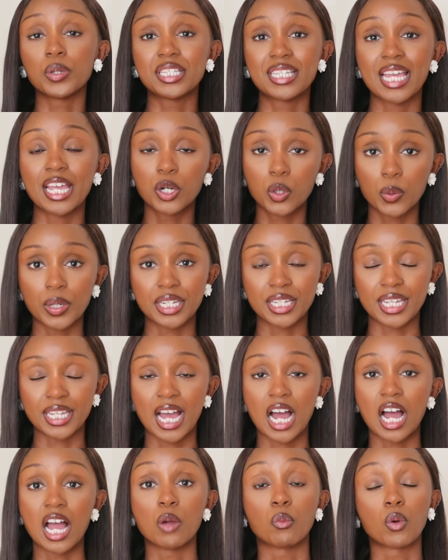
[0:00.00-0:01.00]
We take Queenie
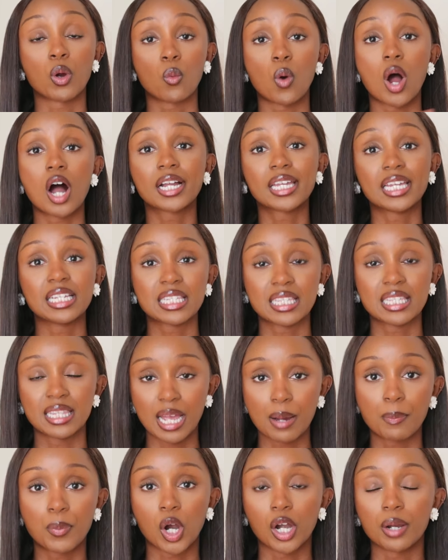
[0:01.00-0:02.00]
out and we're walking to
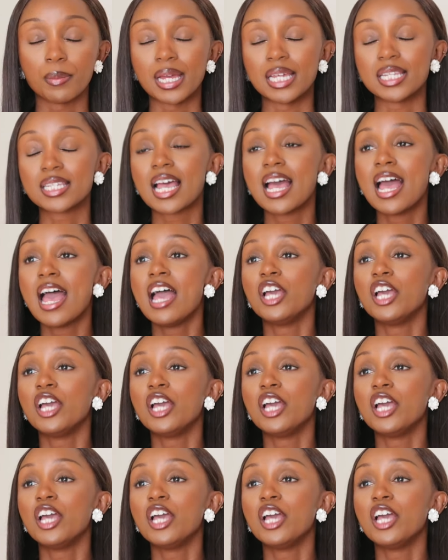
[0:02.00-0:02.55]
the apartment.